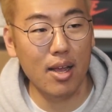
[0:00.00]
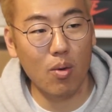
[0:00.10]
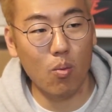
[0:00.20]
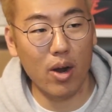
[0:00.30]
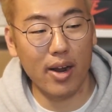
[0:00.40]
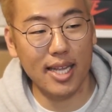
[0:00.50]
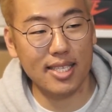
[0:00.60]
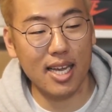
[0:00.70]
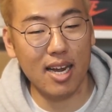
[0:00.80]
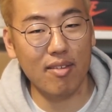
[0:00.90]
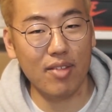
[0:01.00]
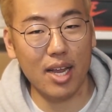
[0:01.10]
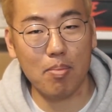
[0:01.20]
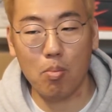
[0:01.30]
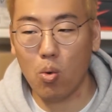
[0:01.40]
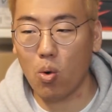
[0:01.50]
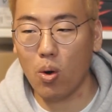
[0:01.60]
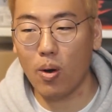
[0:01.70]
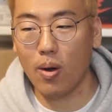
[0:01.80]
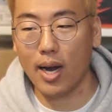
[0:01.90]
where it's kind of like
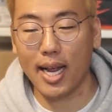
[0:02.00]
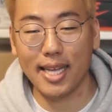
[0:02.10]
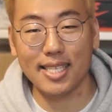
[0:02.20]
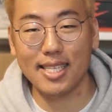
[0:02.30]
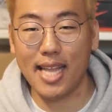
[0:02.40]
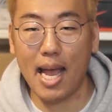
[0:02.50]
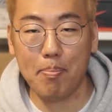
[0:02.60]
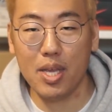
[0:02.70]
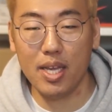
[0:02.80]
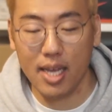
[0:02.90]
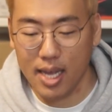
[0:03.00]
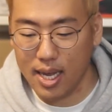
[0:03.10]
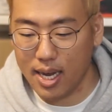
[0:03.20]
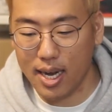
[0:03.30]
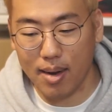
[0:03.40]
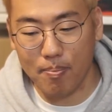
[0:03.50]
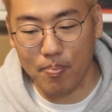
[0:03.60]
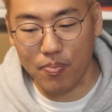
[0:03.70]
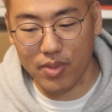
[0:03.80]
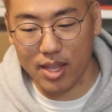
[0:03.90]
more, I guess, nappy,
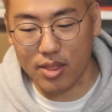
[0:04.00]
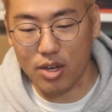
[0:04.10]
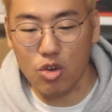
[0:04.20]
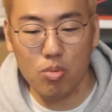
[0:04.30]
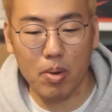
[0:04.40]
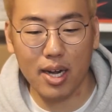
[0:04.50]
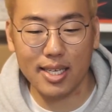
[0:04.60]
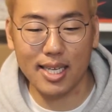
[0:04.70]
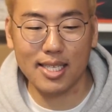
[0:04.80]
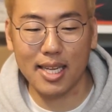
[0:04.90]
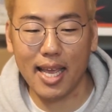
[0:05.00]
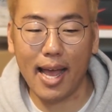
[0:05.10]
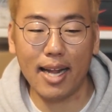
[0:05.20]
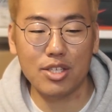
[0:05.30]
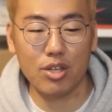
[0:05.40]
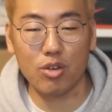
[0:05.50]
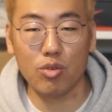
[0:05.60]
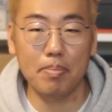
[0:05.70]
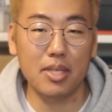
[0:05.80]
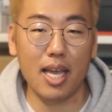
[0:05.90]
the nubuck doesn't catch the
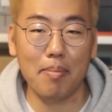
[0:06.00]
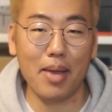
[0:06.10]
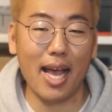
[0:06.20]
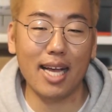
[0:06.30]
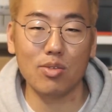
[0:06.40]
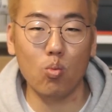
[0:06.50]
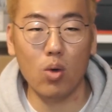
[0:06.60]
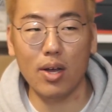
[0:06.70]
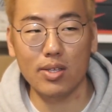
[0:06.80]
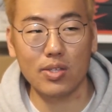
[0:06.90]
grip tape as well.